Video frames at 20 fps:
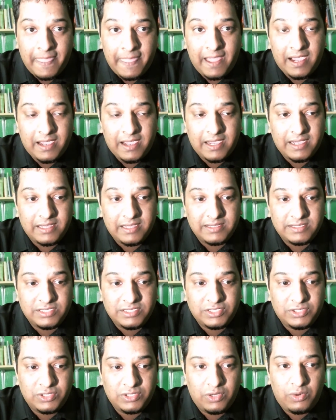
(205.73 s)

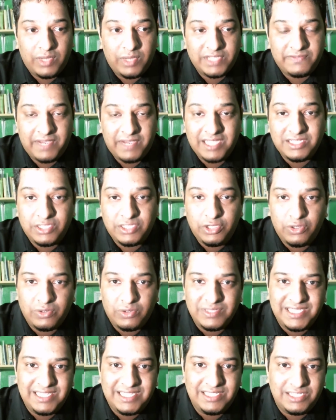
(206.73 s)
So as far as
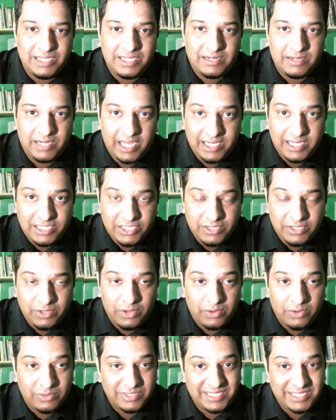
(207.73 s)
neurodegeneration
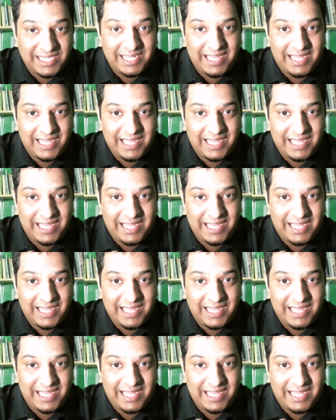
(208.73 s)
goes,